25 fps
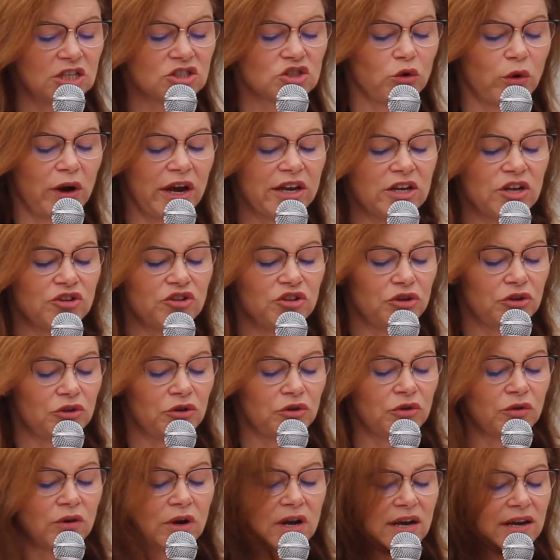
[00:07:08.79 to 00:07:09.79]
is going to
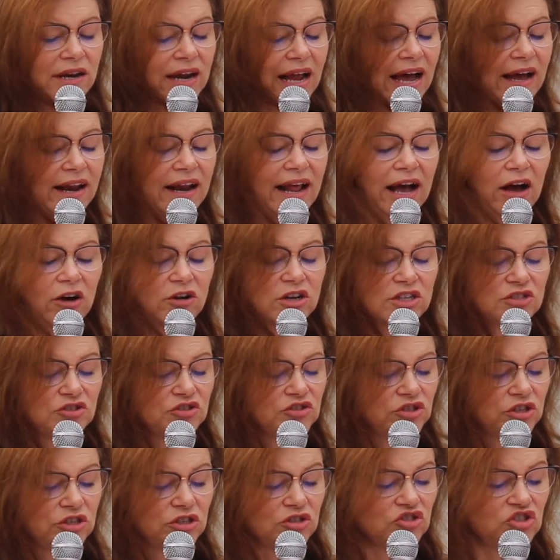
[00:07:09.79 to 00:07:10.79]
do, not how
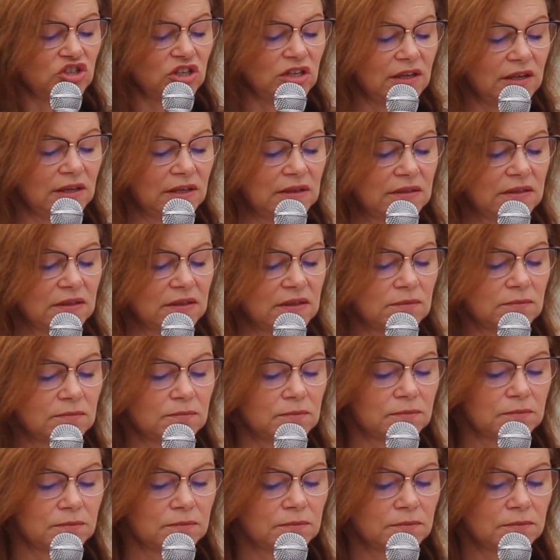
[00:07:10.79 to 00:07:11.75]
concerned she is.